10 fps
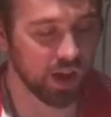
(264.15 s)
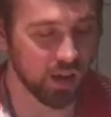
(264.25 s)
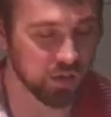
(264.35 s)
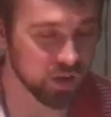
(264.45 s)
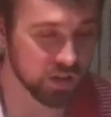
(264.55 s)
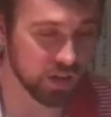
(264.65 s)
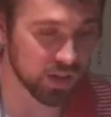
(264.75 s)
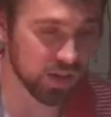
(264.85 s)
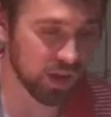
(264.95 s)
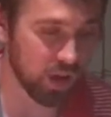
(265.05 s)
I would just say
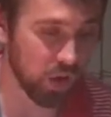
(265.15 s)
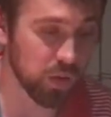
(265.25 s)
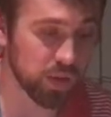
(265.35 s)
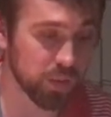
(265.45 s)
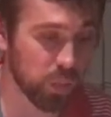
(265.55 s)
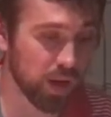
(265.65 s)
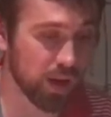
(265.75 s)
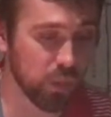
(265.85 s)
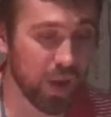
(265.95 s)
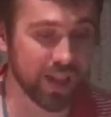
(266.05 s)
they always
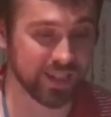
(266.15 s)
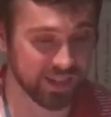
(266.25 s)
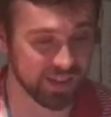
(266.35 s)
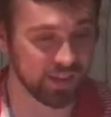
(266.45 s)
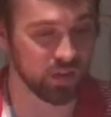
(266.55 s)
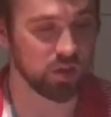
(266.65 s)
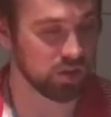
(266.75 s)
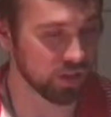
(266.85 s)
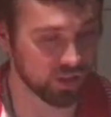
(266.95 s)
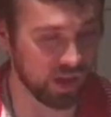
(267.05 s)
wear white, and you
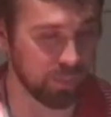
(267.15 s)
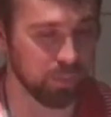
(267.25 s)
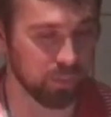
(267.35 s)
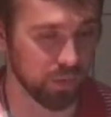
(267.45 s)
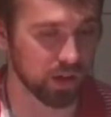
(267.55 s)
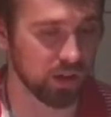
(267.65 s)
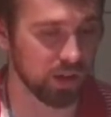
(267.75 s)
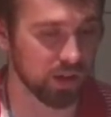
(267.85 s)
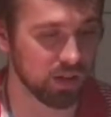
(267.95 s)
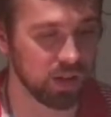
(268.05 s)
can stop right
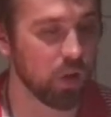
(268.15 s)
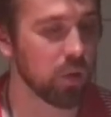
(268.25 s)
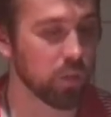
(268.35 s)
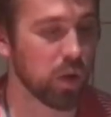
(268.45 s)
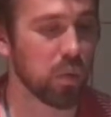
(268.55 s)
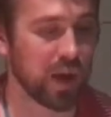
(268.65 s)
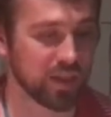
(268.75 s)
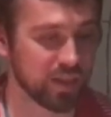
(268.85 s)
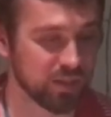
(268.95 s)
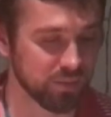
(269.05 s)
there. They always wear
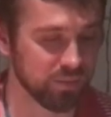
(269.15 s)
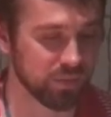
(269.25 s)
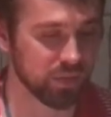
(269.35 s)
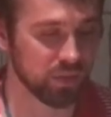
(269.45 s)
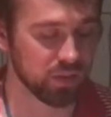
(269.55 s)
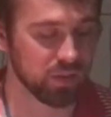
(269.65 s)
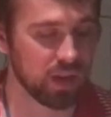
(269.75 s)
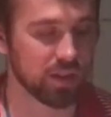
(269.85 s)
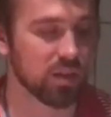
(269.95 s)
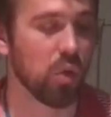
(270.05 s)
white,
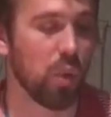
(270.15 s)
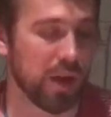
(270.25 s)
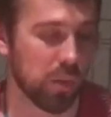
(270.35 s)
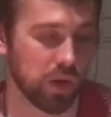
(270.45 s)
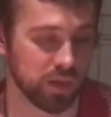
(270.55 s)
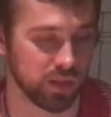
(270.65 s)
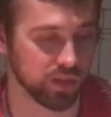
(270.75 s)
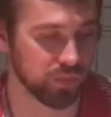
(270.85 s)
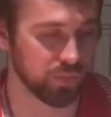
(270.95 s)
not the white ones.